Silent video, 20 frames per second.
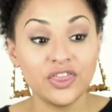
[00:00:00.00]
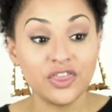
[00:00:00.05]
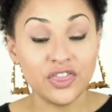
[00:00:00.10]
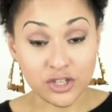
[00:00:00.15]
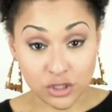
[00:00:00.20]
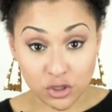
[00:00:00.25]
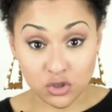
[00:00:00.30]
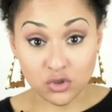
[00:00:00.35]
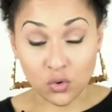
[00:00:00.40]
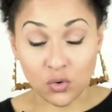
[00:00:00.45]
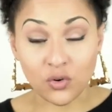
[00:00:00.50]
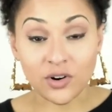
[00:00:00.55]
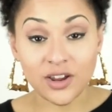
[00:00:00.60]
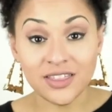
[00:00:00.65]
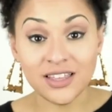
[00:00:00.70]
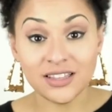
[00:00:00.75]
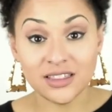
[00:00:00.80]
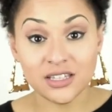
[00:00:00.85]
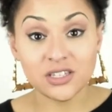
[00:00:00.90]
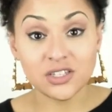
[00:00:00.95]
the story
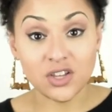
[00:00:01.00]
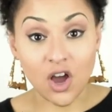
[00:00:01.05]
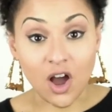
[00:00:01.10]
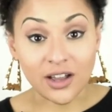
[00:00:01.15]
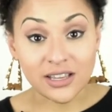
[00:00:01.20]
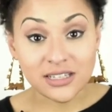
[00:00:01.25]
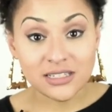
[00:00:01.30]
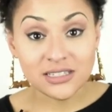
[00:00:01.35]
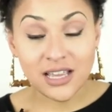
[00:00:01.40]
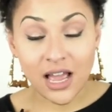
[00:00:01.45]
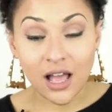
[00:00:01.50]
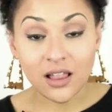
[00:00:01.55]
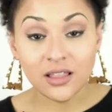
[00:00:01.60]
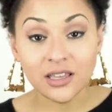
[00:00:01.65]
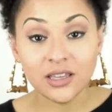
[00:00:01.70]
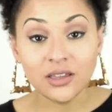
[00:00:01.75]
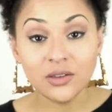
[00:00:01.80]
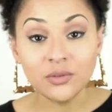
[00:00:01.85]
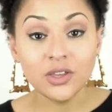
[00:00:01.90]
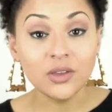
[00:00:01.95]
that the song is
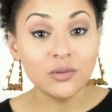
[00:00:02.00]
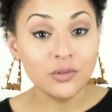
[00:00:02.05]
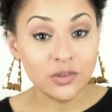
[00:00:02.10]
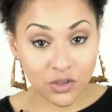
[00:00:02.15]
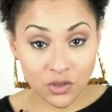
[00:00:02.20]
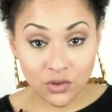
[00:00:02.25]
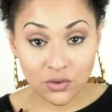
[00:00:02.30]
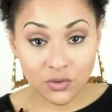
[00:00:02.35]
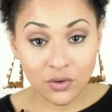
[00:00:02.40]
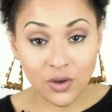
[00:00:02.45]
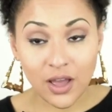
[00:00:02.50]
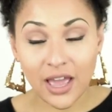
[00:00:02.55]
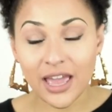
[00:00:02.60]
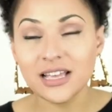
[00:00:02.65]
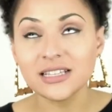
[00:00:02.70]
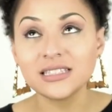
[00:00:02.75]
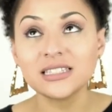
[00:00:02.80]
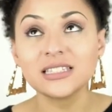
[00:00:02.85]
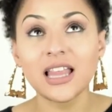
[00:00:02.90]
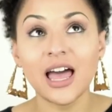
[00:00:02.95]
telling you,
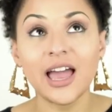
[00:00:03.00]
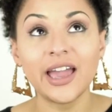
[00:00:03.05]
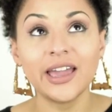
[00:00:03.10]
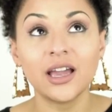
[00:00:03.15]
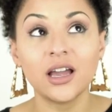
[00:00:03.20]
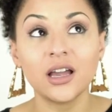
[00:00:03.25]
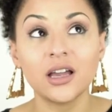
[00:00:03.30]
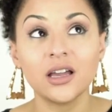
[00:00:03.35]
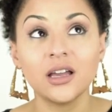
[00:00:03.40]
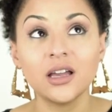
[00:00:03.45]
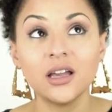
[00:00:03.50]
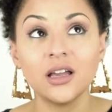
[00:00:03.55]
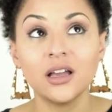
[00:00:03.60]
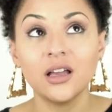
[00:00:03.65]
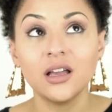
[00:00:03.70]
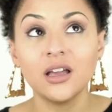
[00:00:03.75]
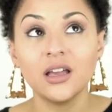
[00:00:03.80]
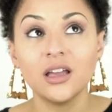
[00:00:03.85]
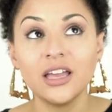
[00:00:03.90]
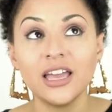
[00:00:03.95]
it's like,
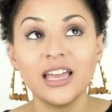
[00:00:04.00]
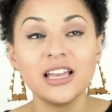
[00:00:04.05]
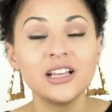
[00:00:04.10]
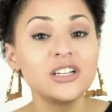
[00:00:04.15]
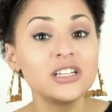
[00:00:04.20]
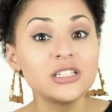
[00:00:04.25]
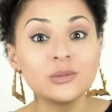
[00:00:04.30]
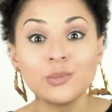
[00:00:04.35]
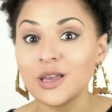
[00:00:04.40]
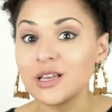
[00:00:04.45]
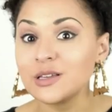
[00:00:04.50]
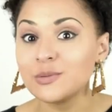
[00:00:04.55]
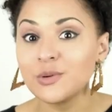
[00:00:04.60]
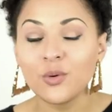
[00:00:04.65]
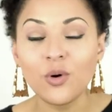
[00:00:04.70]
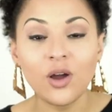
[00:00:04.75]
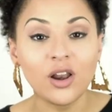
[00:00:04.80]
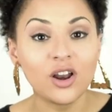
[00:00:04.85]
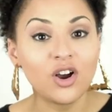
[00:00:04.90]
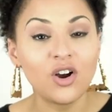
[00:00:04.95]
it just makes me
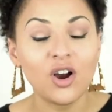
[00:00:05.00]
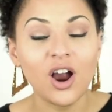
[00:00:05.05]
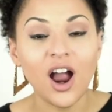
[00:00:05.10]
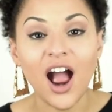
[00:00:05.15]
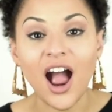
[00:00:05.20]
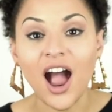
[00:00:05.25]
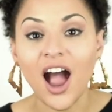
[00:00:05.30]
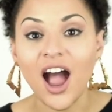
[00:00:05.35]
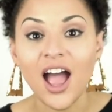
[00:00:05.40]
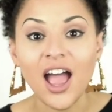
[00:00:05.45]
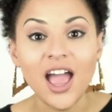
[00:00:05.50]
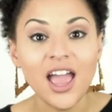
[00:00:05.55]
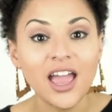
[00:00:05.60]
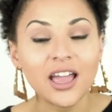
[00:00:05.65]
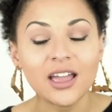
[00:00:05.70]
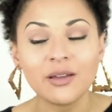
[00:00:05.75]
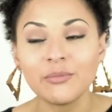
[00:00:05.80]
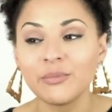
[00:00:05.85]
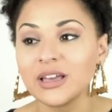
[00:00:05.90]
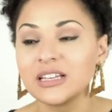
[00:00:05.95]
want to
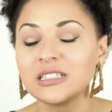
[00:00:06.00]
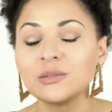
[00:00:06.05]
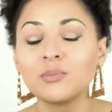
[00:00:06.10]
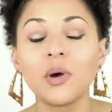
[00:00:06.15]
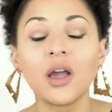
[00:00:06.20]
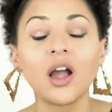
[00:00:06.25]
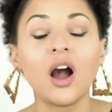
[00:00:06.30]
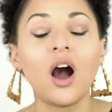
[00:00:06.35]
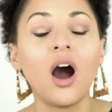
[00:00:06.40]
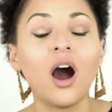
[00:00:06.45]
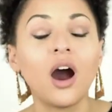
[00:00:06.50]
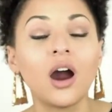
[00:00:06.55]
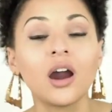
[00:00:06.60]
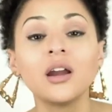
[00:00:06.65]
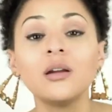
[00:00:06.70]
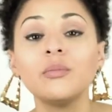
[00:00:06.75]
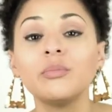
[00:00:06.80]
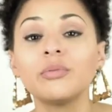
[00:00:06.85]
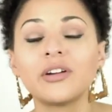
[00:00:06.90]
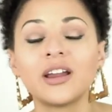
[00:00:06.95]
cry. It makes my
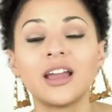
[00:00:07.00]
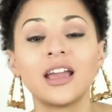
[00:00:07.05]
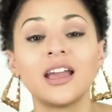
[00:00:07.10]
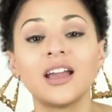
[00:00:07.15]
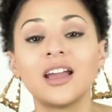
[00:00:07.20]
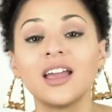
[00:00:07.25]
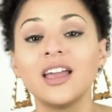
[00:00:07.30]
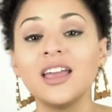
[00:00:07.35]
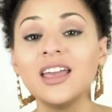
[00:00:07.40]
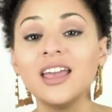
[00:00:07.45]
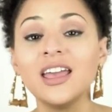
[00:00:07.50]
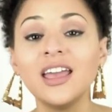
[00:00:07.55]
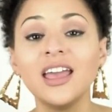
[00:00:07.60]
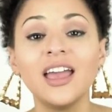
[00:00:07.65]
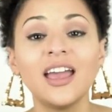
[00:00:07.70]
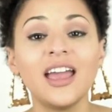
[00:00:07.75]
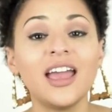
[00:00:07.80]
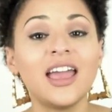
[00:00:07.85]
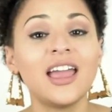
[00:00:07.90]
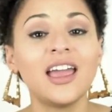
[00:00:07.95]
heart break.
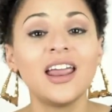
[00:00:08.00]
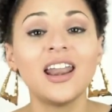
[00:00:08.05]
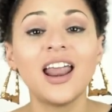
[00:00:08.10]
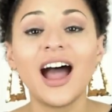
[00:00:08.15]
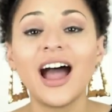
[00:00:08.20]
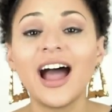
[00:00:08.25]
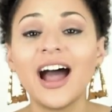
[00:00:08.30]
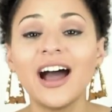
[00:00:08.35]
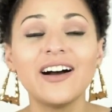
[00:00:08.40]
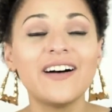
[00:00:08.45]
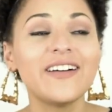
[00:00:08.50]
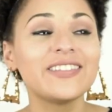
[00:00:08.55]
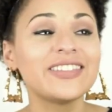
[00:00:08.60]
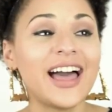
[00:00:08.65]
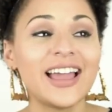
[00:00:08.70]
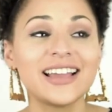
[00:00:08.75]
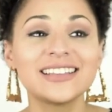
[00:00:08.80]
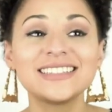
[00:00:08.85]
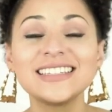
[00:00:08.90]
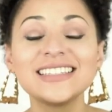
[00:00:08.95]
And
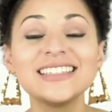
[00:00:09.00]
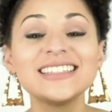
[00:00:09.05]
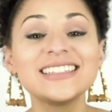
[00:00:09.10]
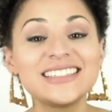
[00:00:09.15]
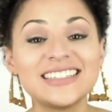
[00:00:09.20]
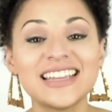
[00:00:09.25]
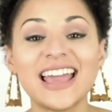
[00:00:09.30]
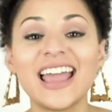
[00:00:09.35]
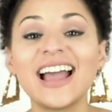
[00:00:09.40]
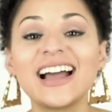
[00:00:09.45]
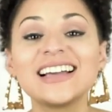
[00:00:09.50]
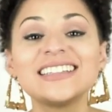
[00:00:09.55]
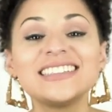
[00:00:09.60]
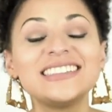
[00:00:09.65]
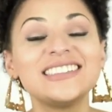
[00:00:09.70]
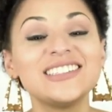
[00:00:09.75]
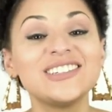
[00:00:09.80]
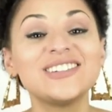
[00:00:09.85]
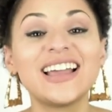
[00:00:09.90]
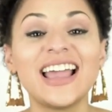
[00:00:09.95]
like to this day, I
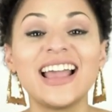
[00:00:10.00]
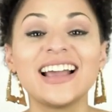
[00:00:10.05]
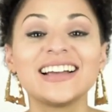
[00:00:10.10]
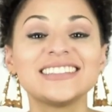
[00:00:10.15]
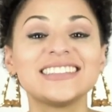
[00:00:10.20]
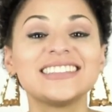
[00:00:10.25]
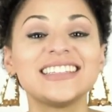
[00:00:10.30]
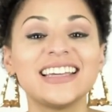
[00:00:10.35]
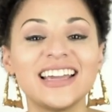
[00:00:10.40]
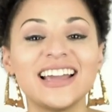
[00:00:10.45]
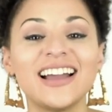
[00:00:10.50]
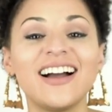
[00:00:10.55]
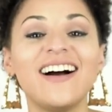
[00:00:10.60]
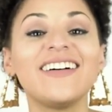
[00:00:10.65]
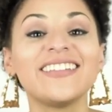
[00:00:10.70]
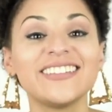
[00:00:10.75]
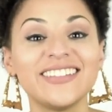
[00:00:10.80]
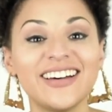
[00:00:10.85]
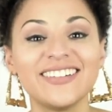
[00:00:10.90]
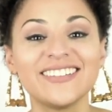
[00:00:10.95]
still can't sing
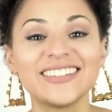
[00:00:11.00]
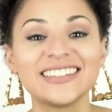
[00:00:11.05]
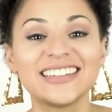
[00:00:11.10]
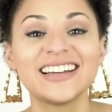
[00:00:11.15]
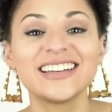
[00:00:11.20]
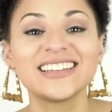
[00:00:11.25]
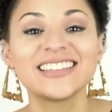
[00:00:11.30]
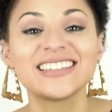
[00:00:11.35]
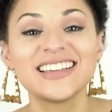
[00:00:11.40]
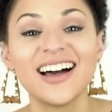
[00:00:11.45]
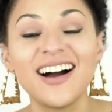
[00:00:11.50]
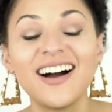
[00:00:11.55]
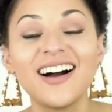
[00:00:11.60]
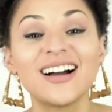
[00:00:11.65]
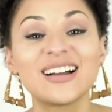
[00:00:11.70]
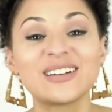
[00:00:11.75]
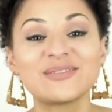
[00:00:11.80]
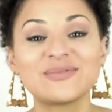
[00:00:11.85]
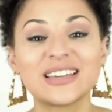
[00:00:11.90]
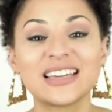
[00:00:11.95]
along with that
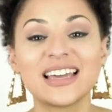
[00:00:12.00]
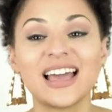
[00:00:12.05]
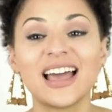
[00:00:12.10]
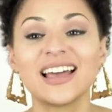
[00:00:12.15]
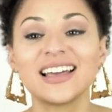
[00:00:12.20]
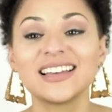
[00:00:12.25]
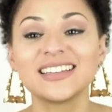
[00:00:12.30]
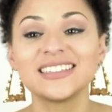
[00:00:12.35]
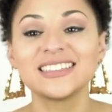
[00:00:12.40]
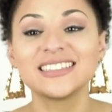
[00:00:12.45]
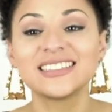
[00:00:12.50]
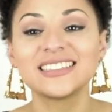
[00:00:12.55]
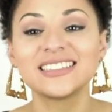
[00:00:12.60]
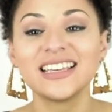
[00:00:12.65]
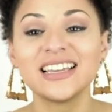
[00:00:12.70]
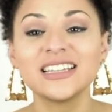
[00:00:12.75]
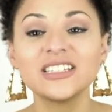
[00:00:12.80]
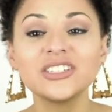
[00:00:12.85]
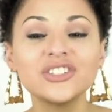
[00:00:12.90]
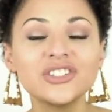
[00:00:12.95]
song because
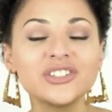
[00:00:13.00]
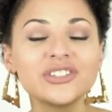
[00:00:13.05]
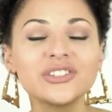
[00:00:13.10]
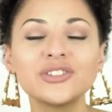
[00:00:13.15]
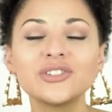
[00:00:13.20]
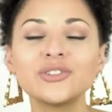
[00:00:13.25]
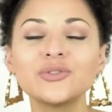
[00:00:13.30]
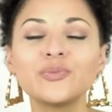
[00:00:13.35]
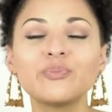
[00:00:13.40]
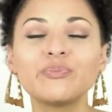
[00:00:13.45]
it's just